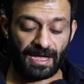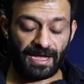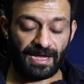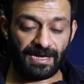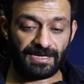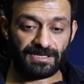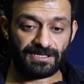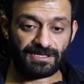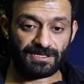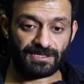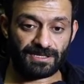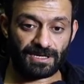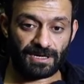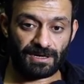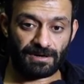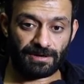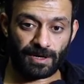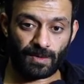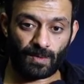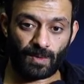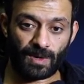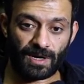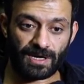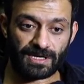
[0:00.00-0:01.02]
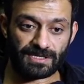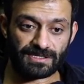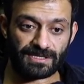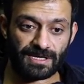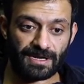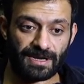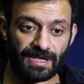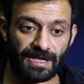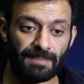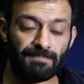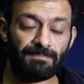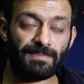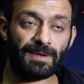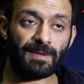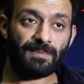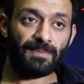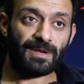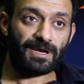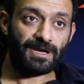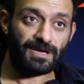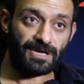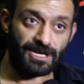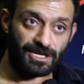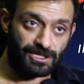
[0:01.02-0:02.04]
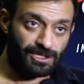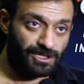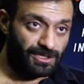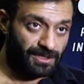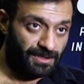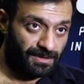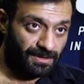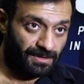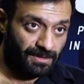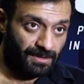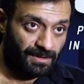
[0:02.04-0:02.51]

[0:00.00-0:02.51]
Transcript: It still requires an implementation.